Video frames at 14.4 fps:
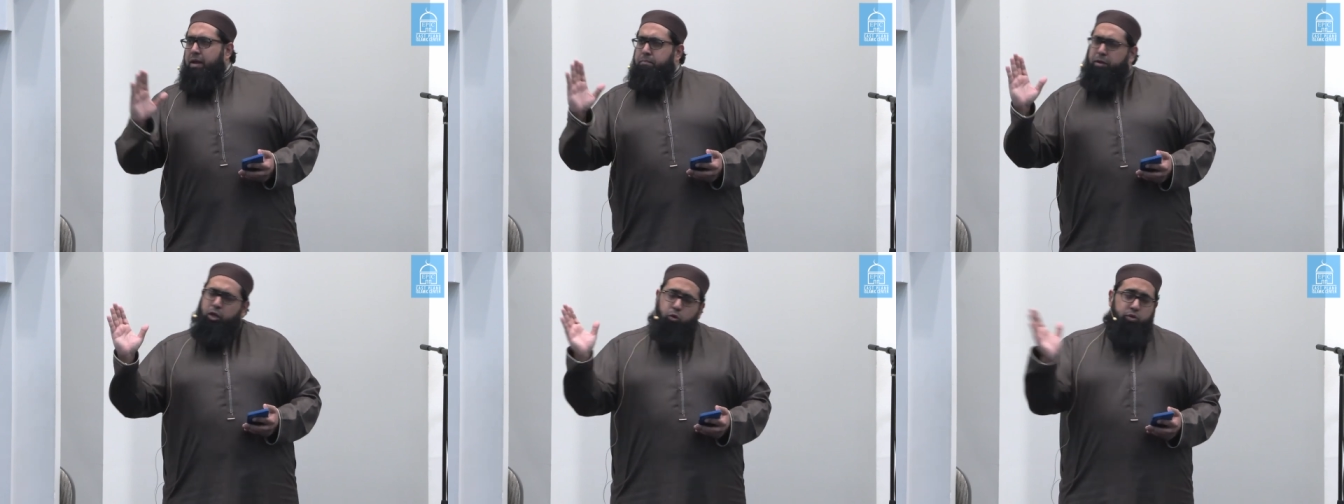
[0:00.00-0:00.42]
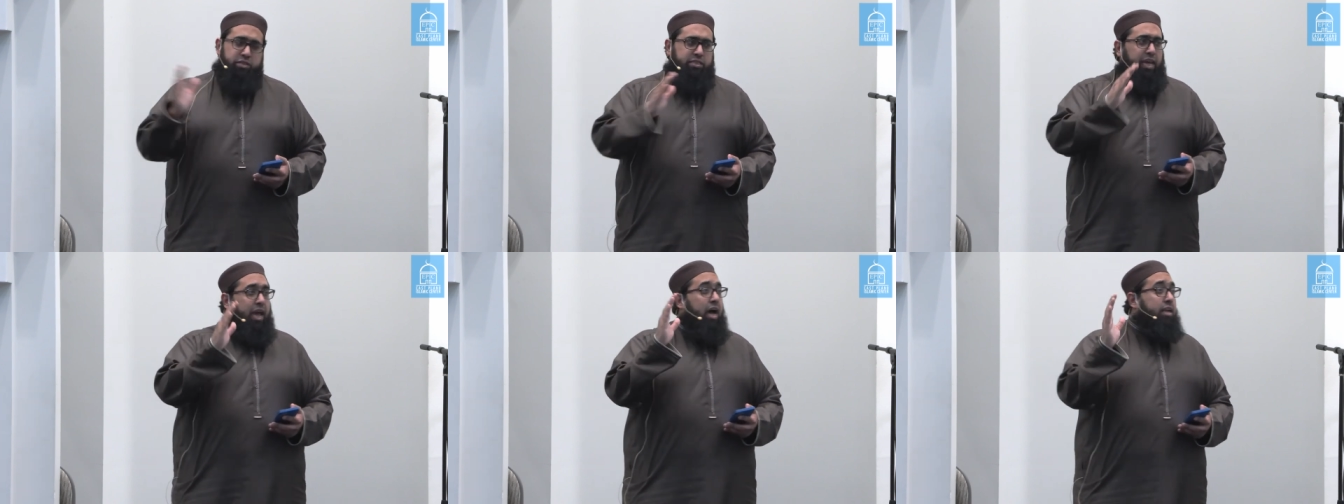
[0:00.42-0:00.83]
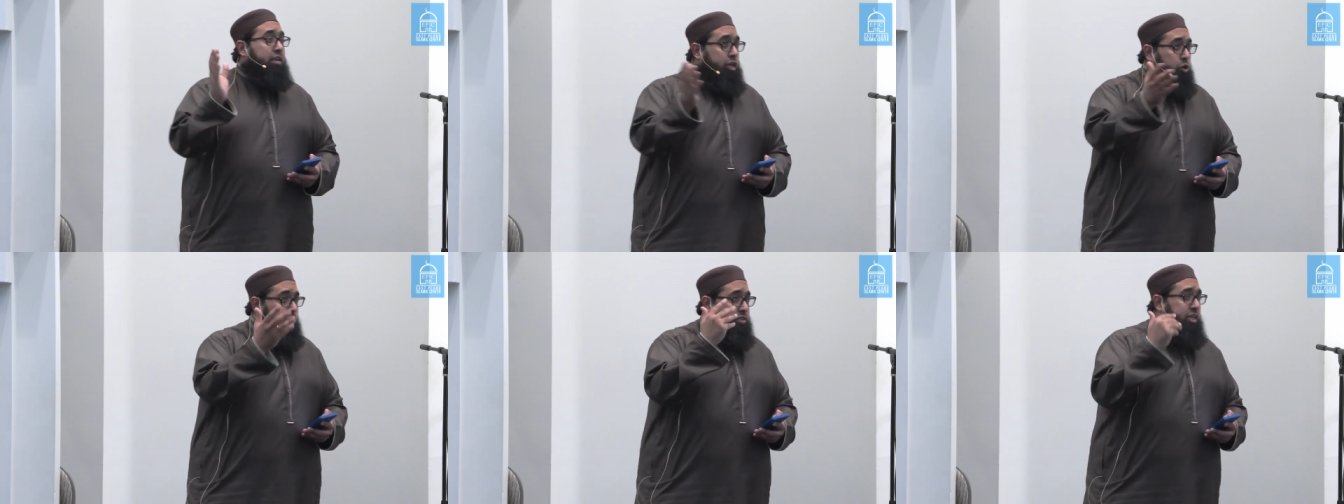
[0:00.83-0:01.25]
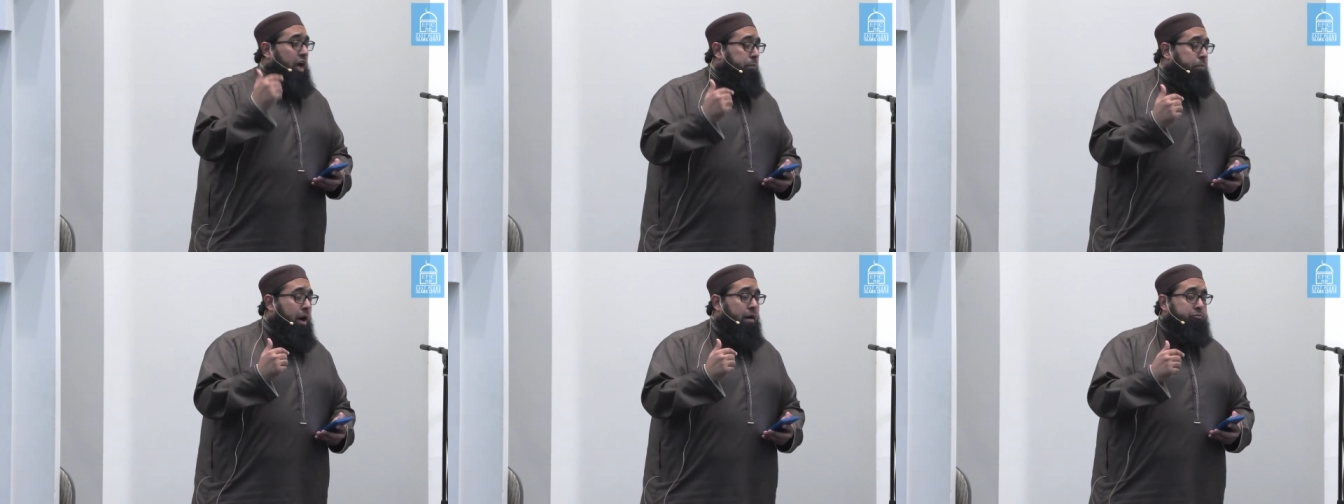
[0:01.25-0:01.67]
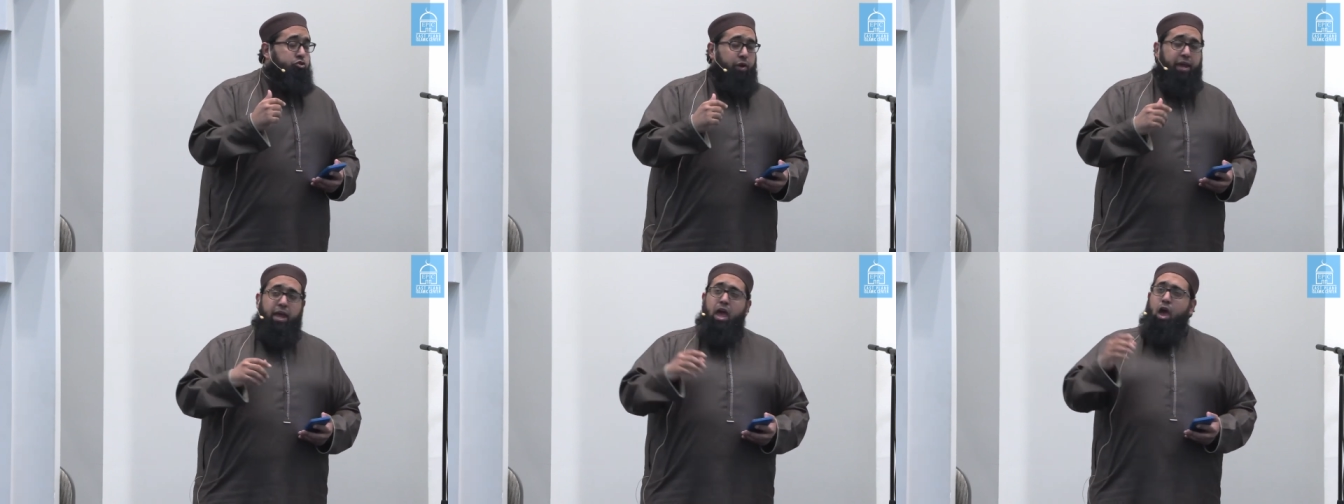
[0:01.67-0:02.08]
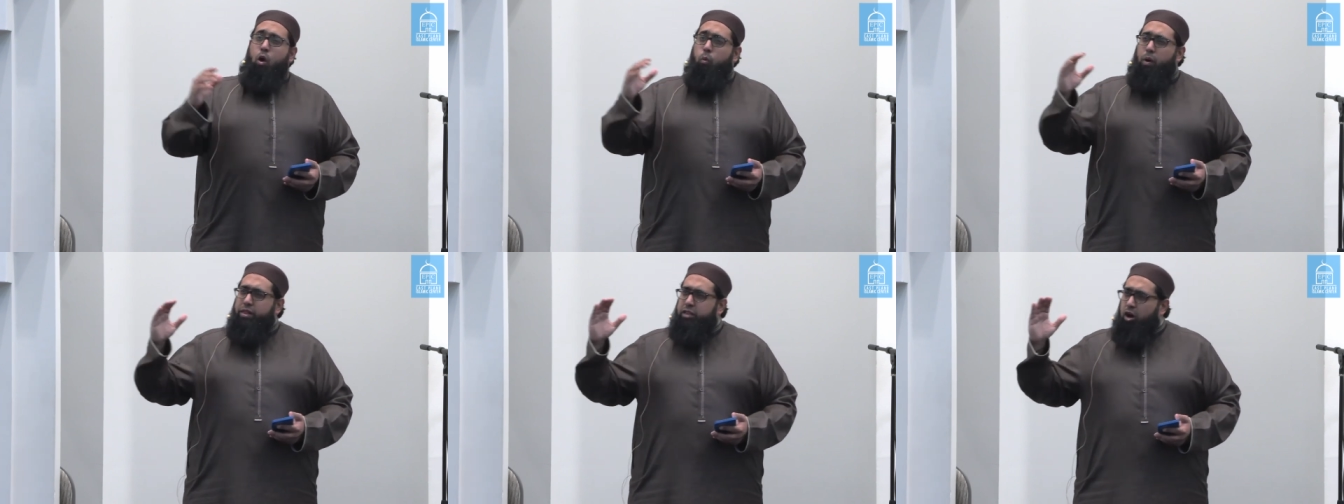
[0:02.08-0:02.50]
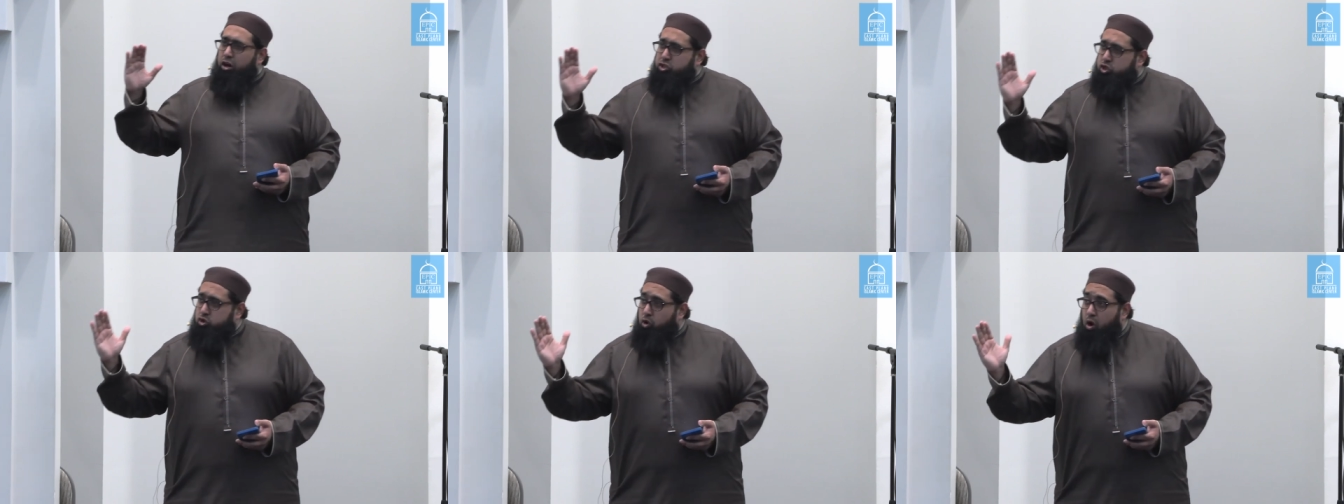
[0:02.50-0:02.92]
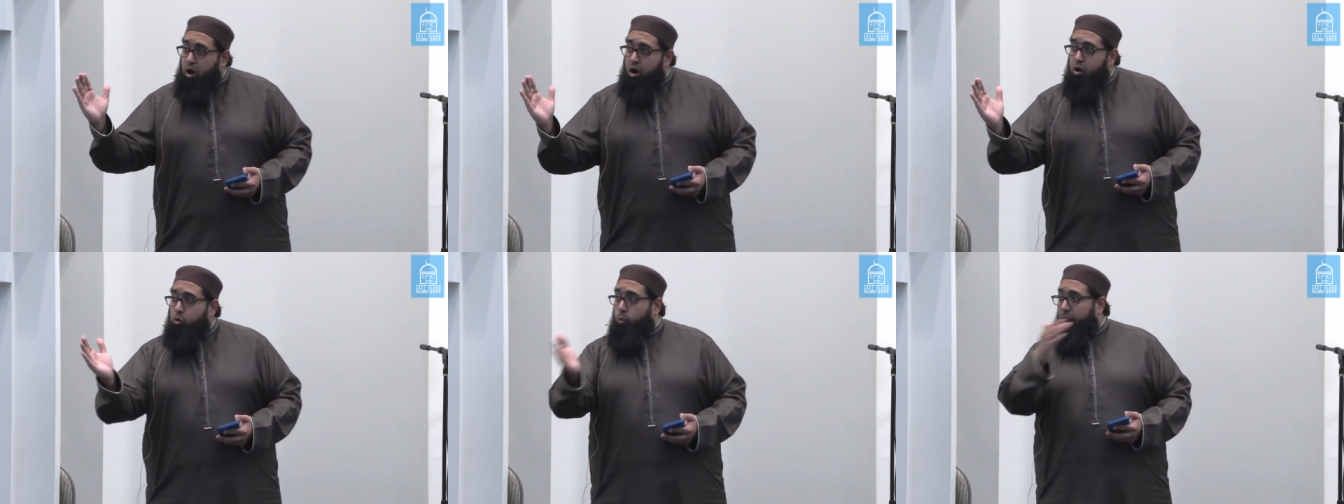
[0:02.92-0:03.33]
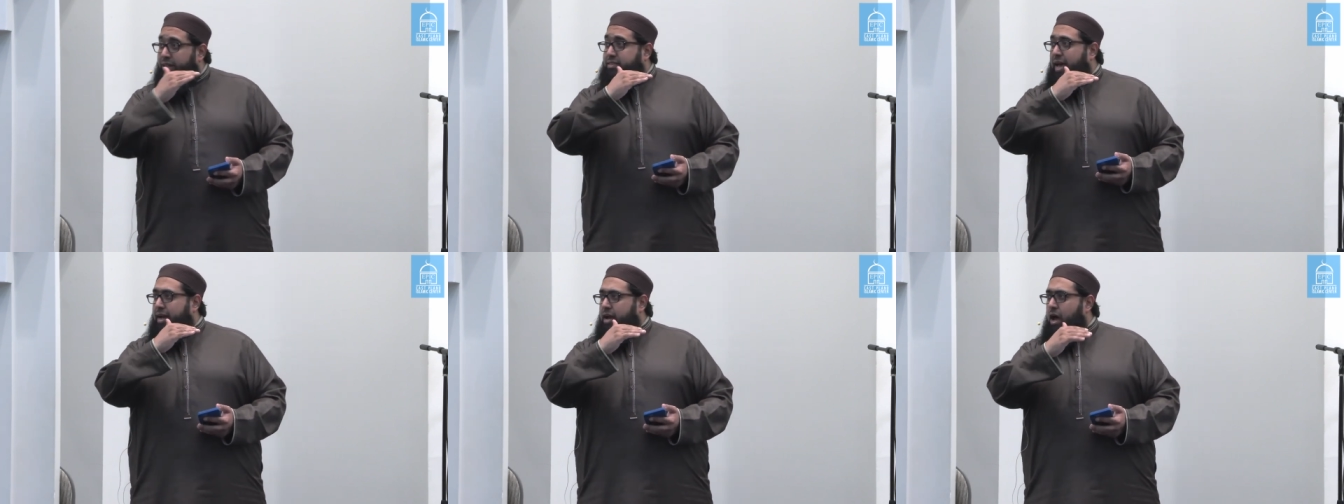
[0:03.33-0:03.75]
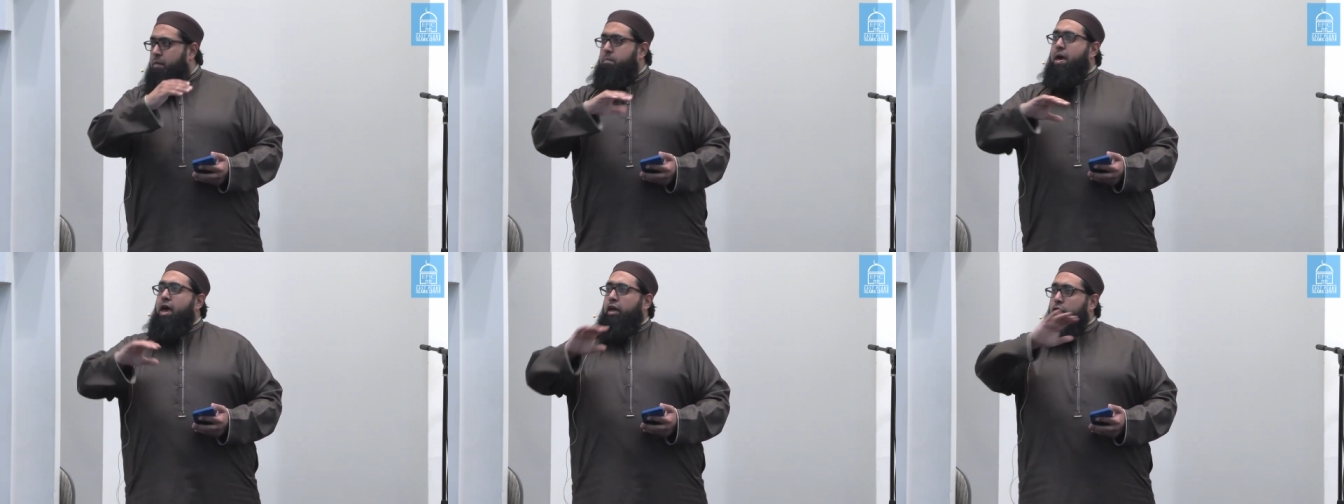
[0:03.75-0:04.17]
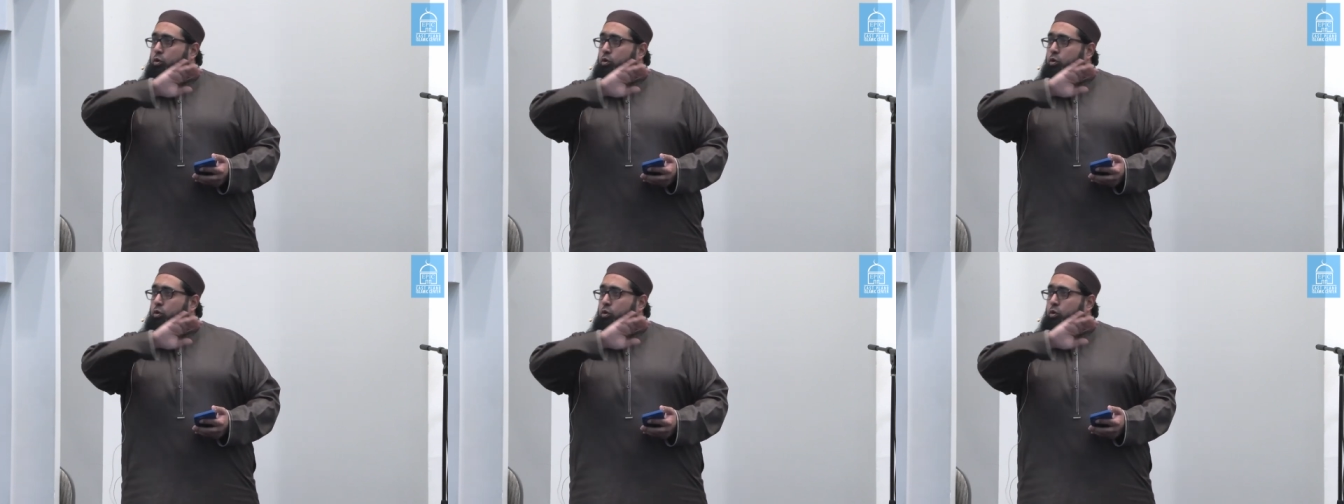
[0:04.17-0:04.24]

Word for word: It, you'll, see a, you'll see a palm tree when there are strong winds that come.